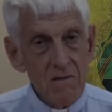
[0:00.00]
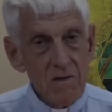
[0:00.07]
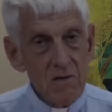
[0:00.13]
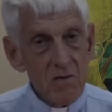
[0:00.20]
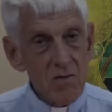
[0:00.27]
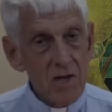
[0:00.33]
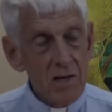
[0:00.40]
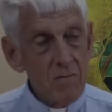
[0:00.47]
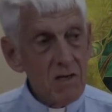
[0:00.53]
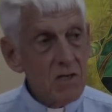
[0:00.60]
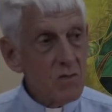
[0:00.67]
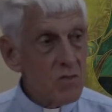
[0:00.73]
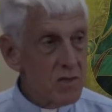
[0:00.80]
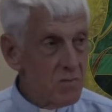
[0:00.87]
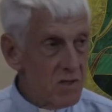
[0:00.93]
So that
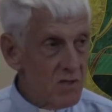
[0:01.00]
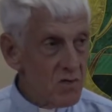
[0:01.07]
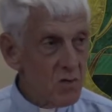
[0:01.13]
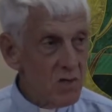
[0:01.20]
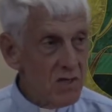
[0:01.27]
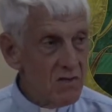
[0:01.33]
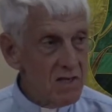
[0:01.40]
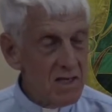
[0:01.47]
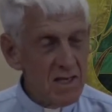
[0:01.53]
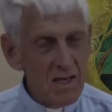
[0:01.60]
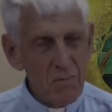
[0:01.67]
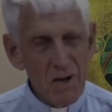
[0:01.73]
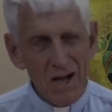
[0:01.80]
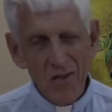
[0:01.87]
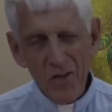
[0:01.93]
means we'd be squeezing in
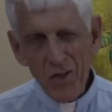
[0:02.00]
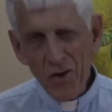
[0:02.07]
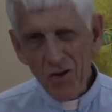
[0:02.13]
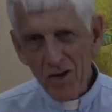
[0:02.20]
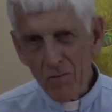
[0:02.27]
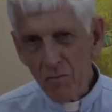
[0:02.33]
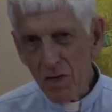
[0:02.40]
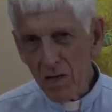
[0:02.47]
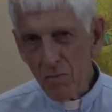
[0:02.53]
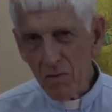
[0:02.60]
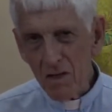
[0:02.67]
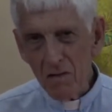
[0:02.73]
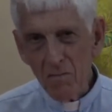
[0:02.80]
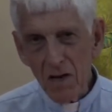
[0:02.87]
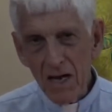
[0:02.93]
about 30
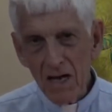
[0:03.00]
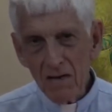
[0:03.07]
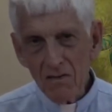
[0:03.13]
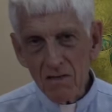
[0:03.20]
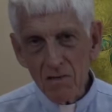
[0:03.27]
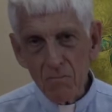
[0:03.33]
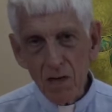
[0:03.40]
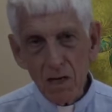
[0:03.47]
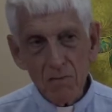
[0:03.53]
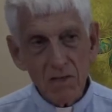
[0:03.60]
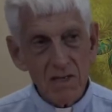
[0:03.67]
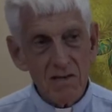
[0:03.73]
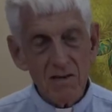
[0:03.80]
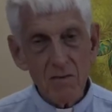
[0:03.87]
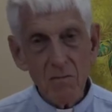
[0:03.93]
people a Mass. You'd probably
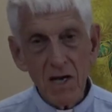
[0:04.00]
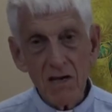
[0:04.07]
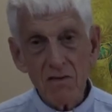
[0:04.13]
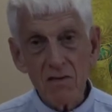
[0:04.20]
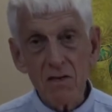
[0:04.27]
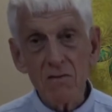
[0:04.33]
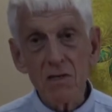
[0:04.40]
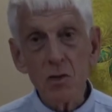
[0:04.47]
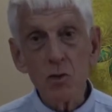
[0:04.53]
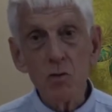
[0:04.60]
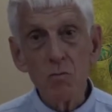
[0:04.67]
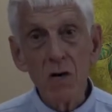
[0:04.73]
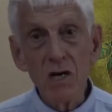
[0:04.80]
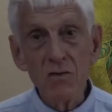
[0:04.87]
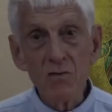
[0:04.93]
get to Mass every 2
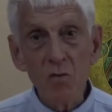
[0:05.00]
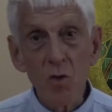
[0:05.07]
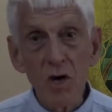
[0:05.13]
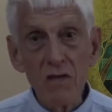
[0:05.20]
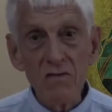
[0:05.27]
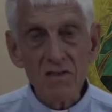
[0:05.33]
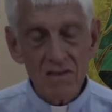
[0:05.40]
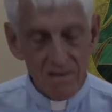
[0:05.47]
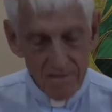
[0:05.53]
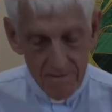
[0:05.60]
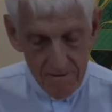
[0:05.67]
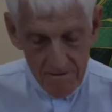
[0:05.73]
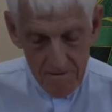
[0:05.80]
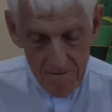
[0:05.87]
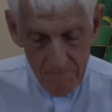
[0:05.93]
months once.
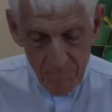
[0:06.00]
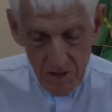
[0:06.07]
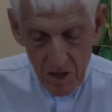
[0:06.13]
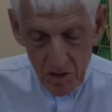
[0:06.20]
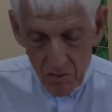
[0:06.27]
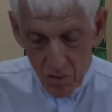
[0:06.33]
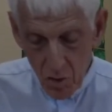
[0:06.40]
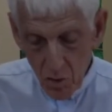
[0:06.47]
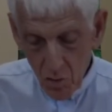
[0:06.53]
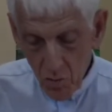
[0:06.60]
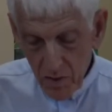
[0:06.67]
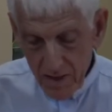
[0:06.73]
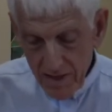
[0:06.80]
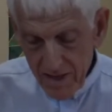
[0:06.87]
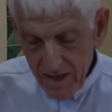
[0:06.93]
So
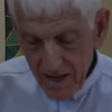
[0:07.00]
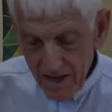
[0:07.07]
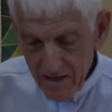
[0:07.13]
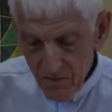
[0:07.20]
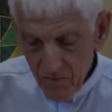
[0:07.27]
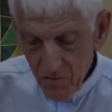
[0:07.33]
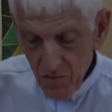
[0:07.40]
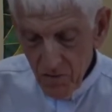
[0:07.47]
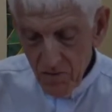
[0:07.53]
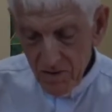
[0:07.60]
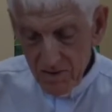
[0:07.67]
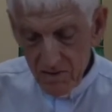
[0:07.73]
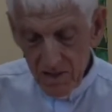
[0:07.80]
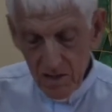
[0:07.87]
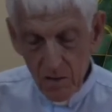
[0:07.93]
what I ask for
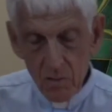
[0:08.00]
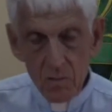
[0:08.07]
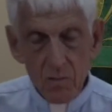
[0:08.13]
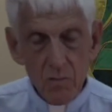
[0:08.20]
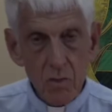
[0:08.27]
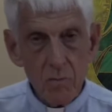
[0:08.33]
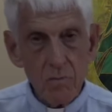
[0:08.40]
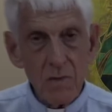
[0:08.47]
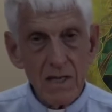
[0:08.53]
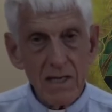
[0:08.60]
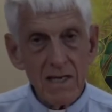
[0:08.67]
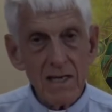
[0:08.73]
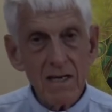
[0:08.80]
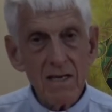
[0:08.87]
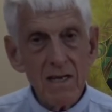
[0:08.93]
is we'll
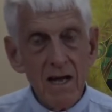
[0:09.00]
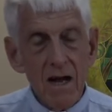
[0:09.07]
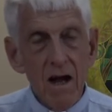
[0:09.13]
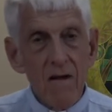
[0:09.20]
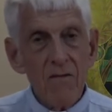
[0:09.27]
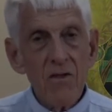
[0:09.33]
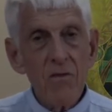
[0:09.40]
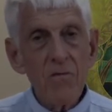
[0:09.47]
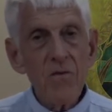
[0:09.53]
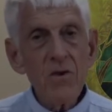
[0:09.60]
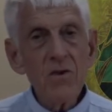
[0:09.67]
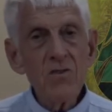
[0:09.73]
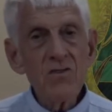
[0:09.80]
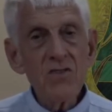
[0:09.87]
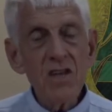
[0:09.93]
begin the
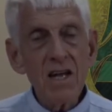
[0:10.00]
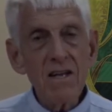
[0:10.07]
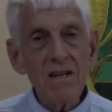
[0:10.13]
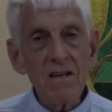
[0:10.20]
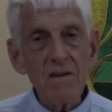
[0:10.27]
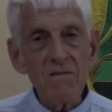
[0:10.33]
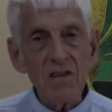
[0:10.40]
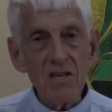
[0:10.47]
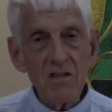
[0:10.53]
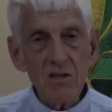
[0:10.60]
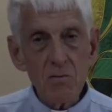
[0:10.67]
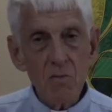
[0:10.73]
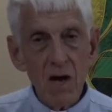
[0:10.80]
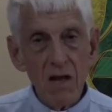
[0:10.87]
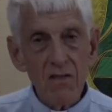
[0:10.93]
first Sunday of
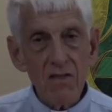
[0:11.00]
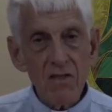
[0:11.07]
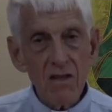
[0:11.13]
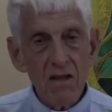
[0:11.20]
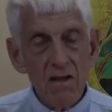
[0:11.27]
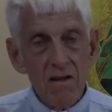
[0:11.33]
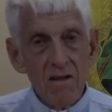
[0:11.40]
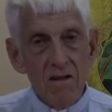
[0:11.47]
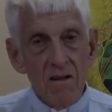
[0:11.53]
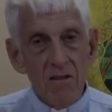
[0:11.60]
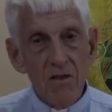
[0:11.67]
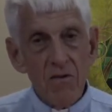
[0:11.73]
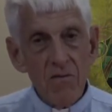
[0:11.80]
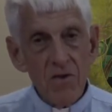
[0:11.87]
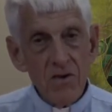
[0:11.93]
each month,
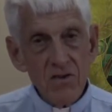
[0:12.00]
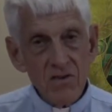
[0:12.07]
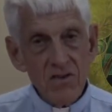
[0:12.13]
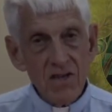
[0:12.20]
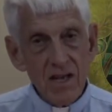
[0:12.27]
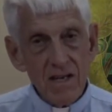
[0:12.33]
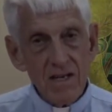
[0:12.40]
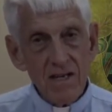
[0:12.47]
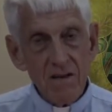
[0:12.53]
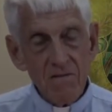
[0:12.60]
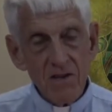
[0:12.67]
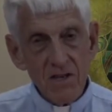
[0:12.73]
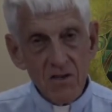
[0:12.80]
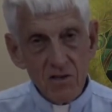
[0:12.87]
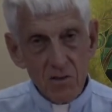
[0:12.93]
the first Sunday of
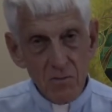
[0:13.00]
each